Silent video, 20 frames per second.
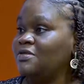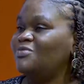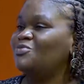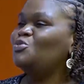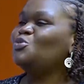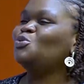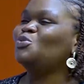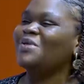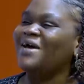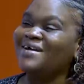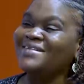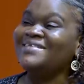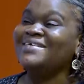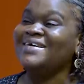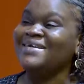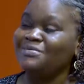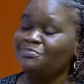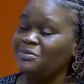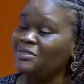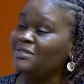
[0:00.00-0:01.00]
You should
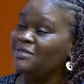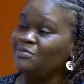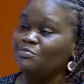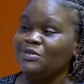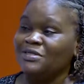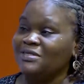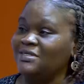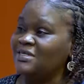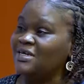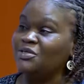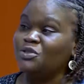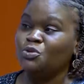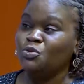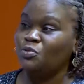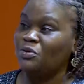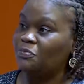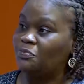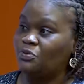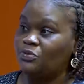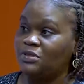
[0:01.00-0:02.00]
attend PTA meetings. They're so
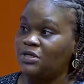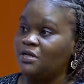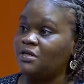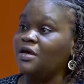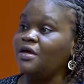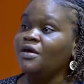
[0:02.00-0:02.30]
important.